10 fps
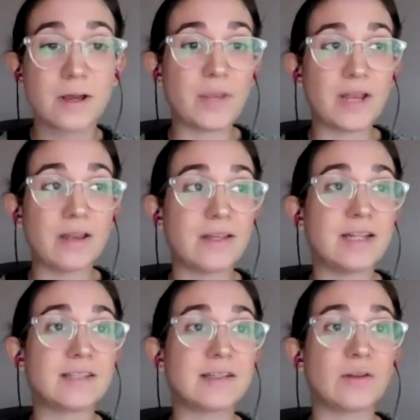I mean,
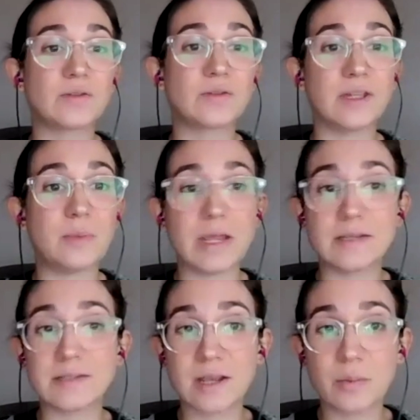it sounds really
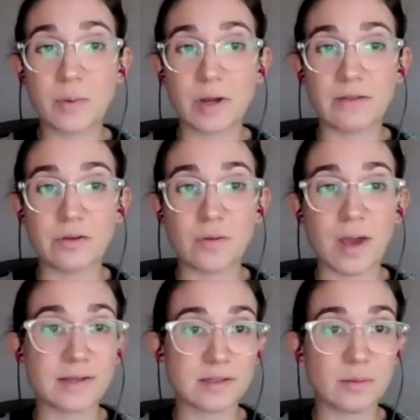basic, but if you
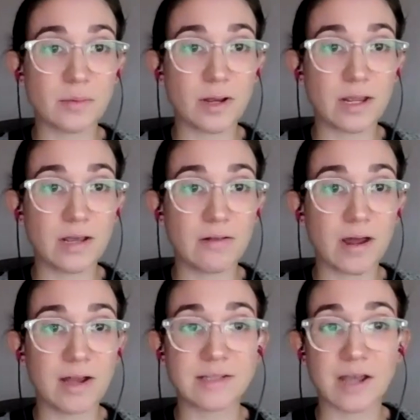ask somebody, a lot
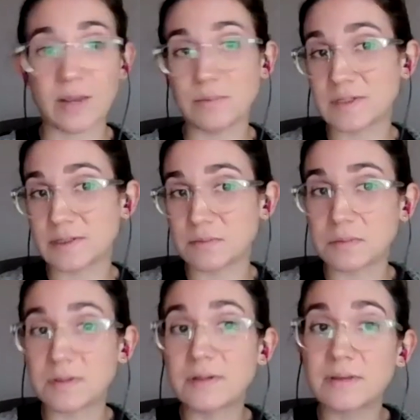of times
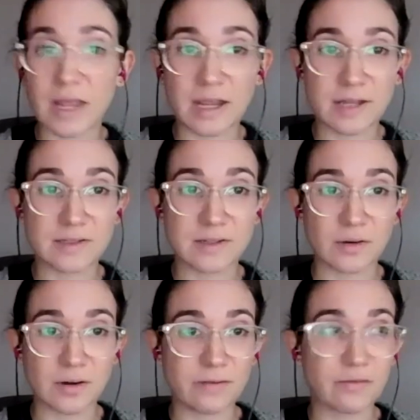they
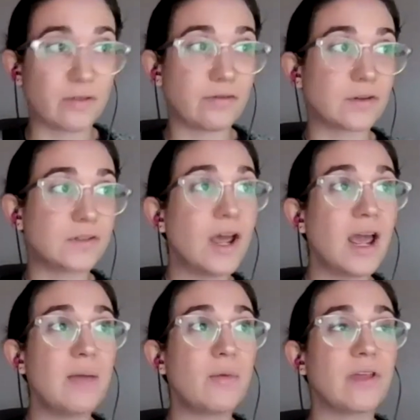consider it for the first
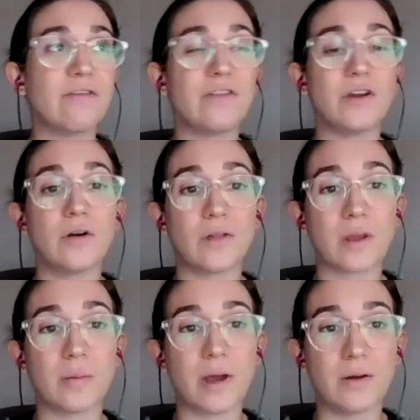time or they feel
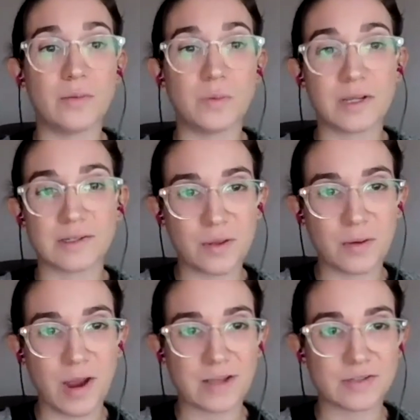compelled because they
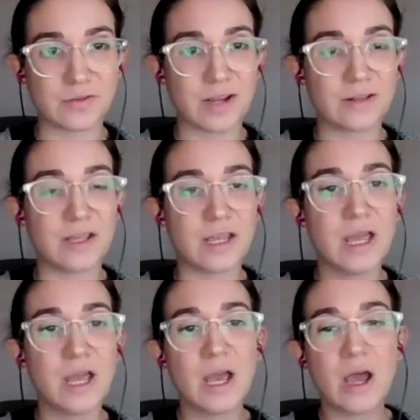were asked directly.
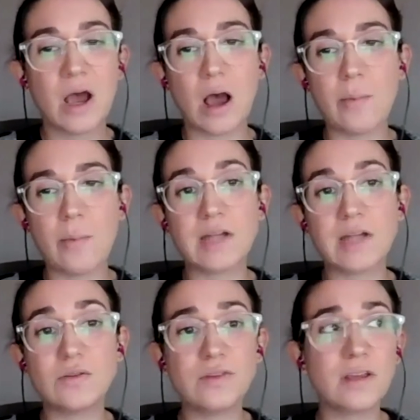But I
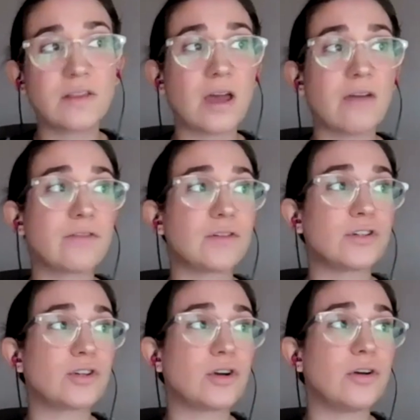do think that for
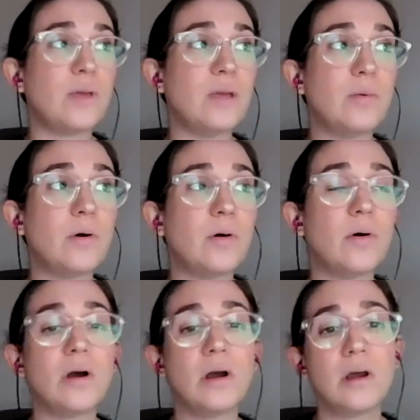sure
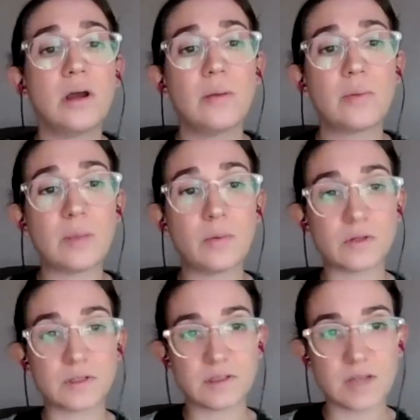people
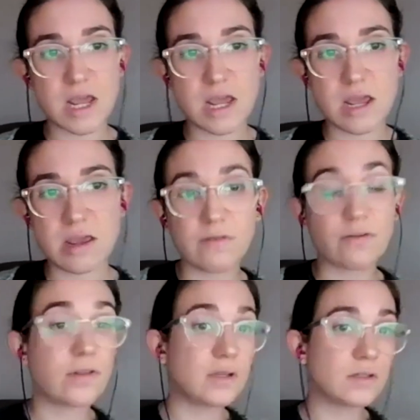see
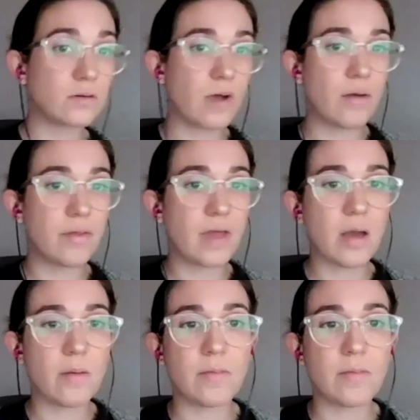different things around them.